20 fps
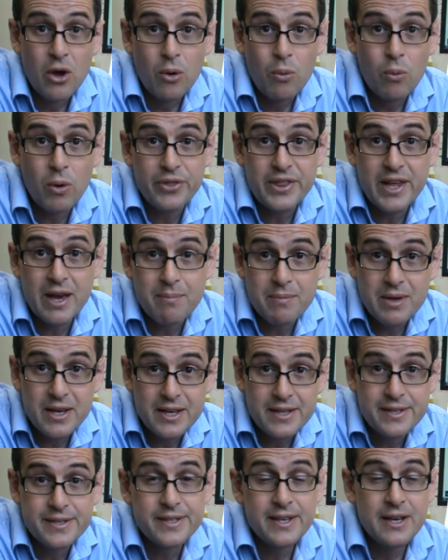What that
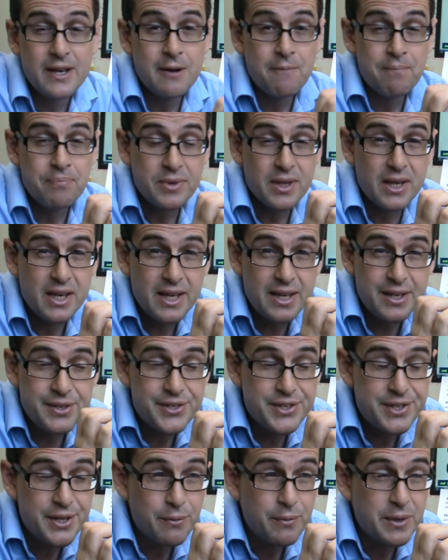means
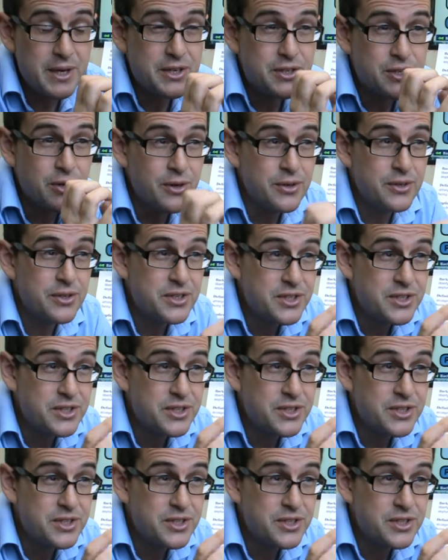is that we don't